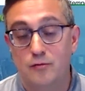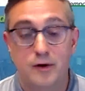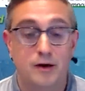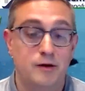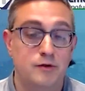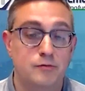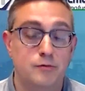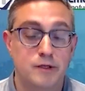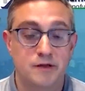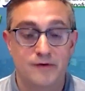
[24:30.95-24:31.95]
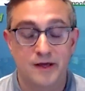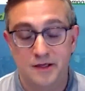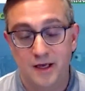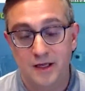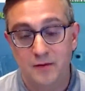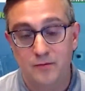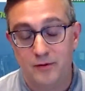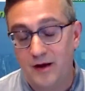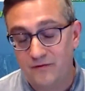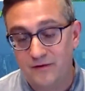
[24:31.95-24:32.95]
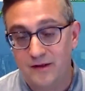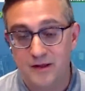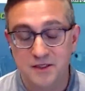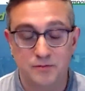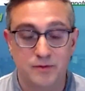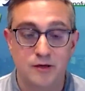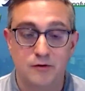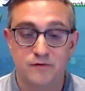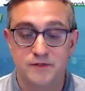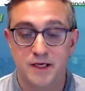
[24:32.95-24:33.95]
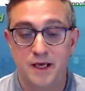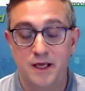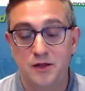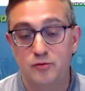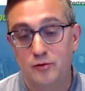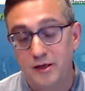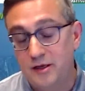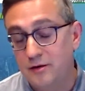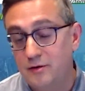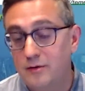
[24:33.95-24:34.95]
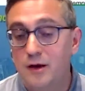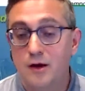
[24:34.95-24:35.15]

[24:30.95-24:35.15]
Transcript: where you as an investor get eight pref and then a split of say eighty twenty,